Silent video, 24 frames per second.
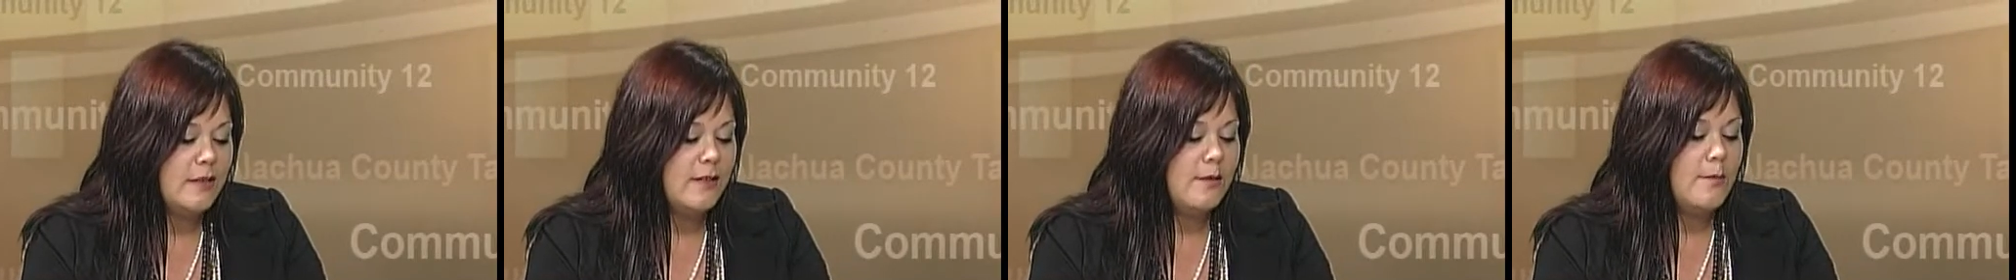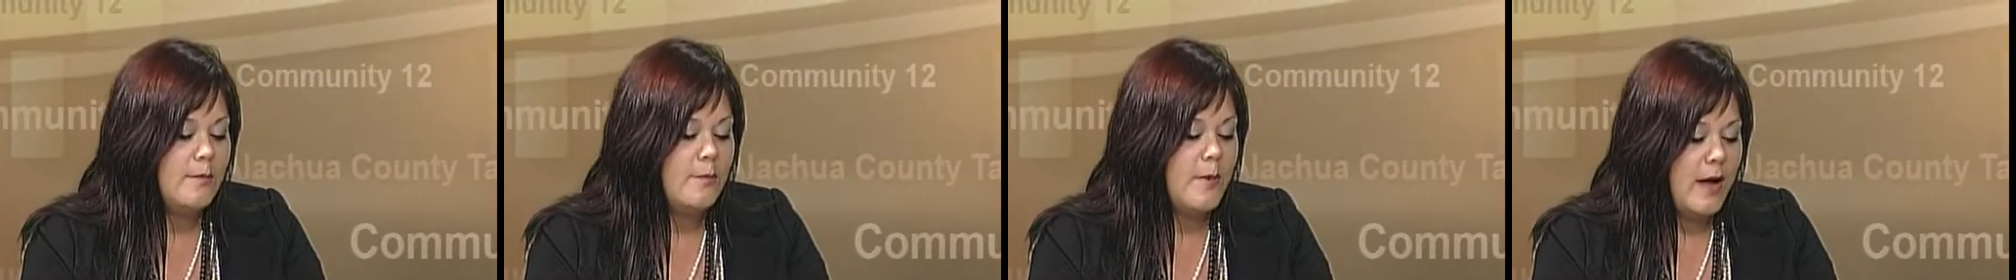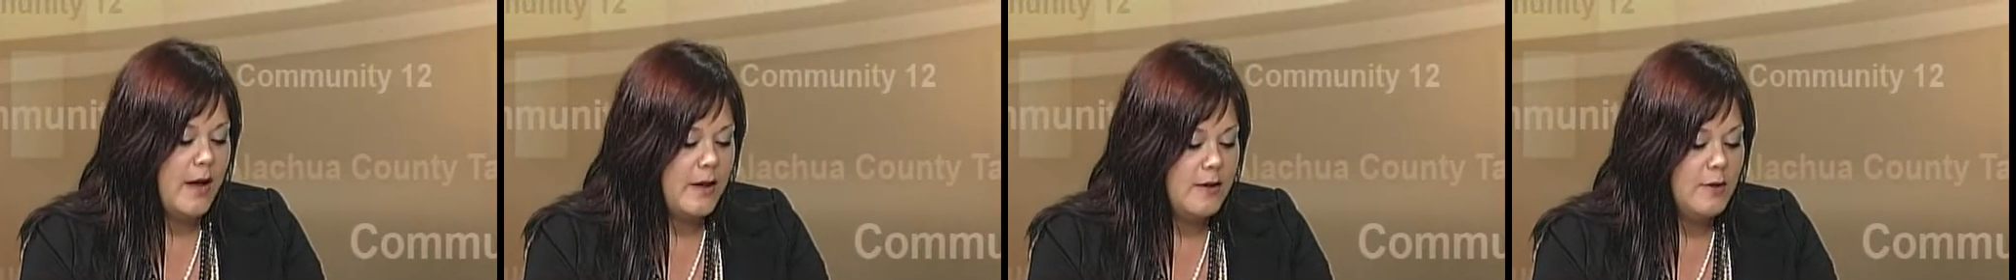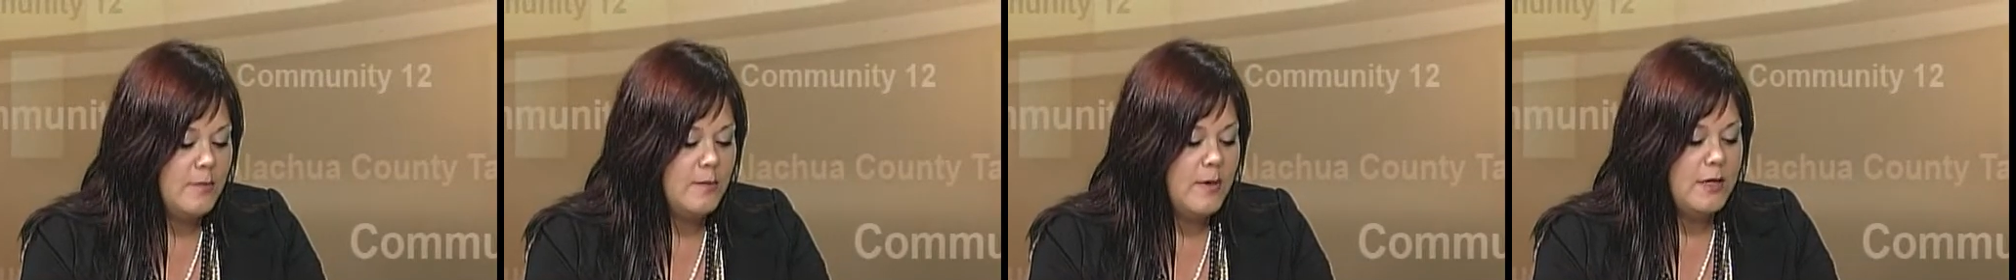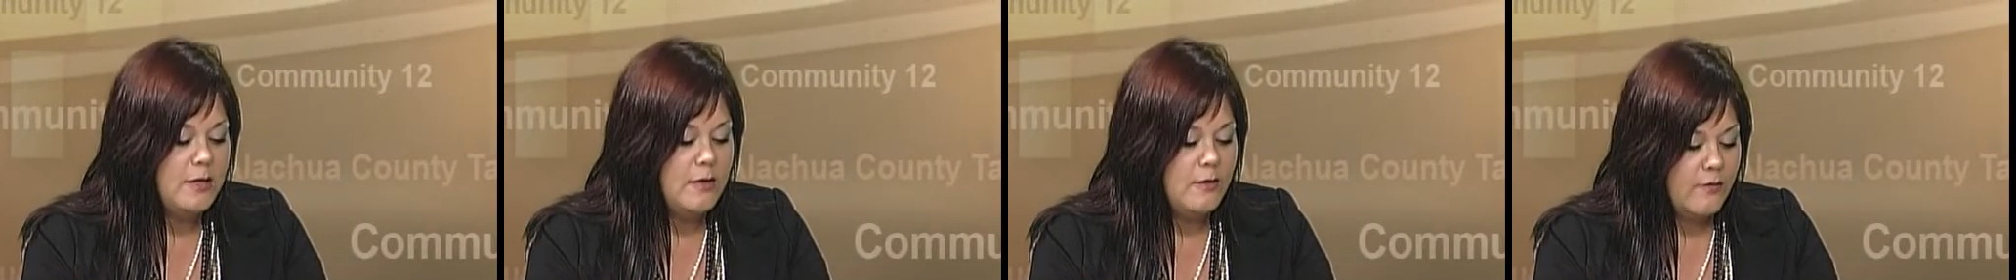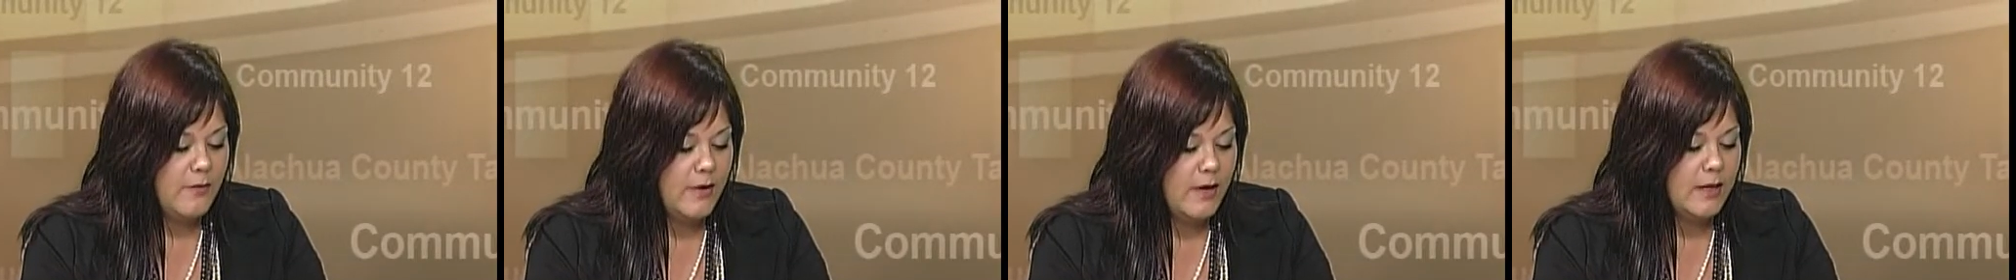
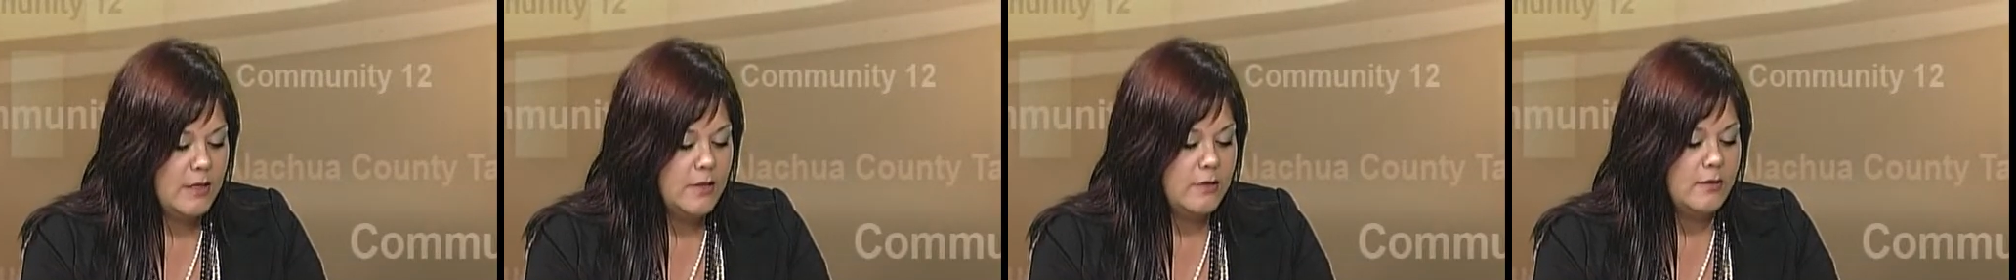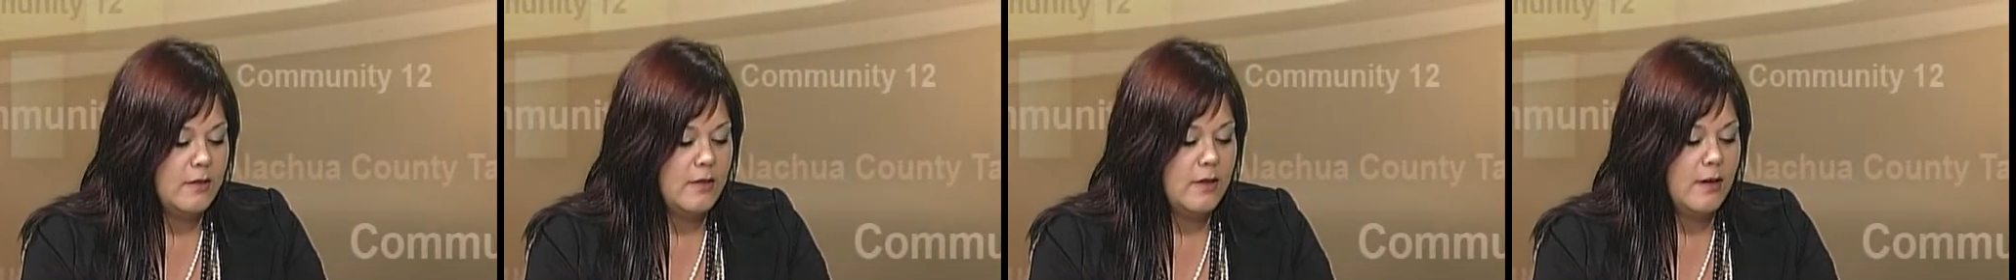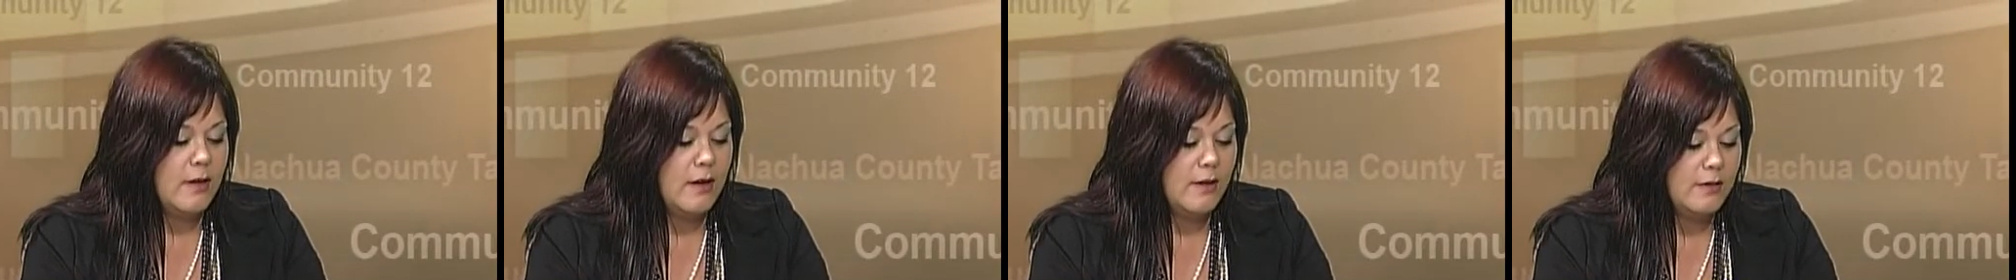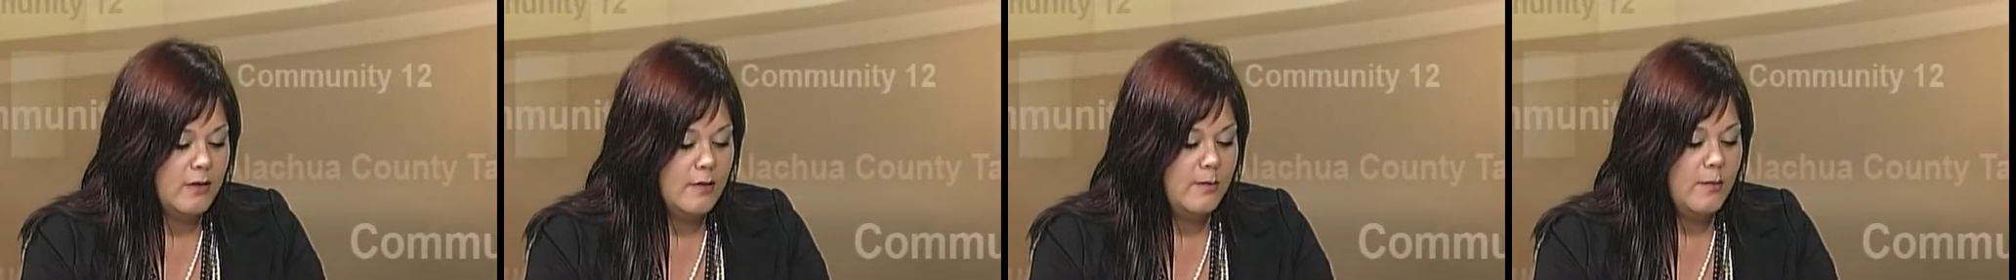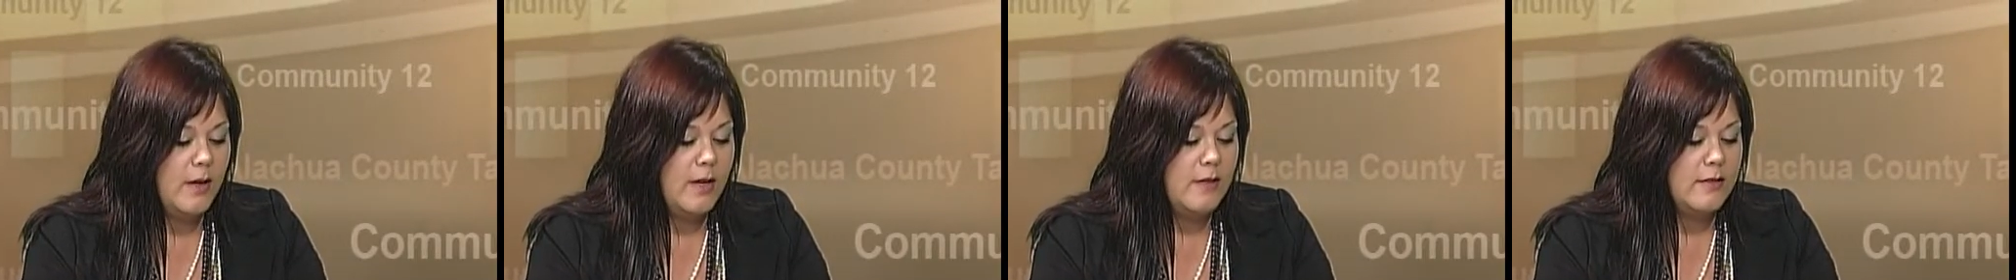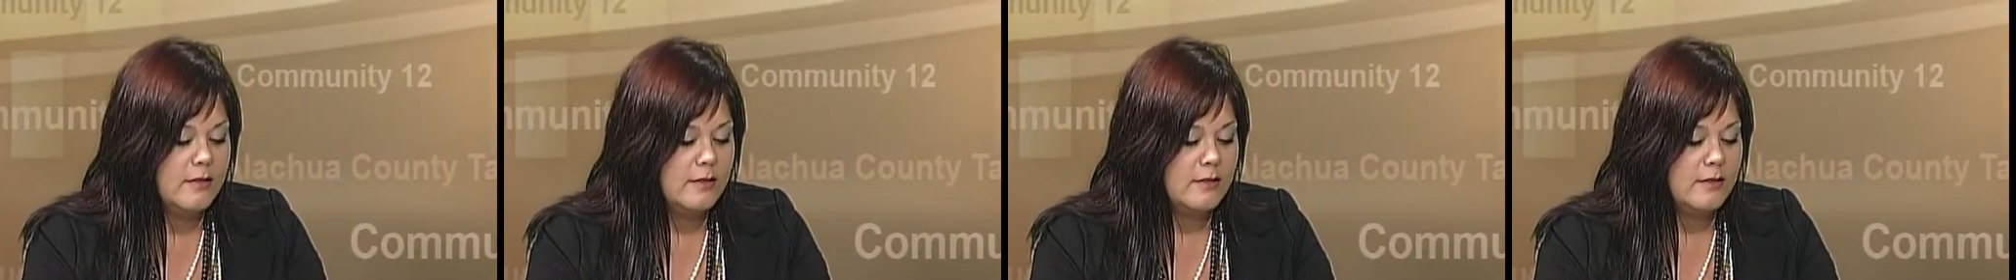Biomanufacturing
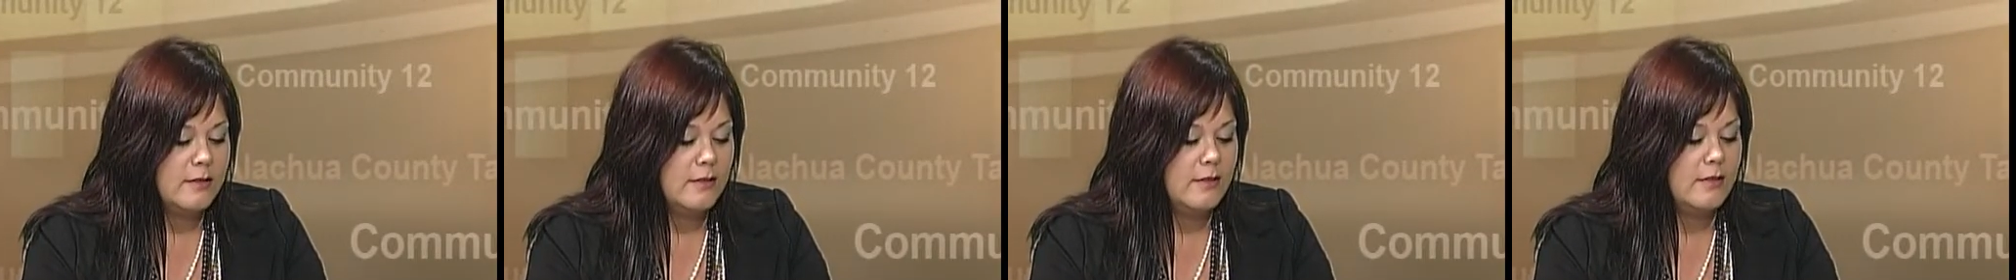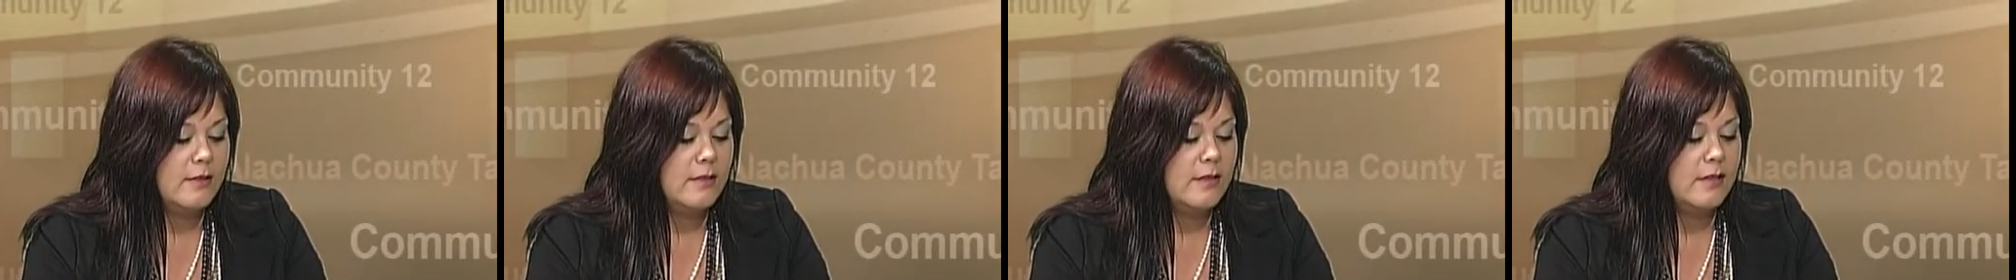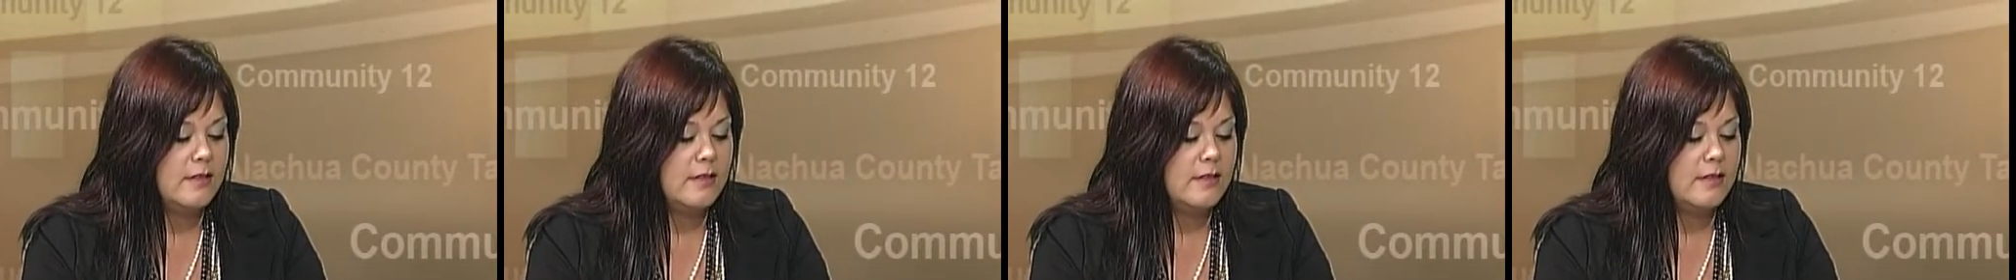Occupational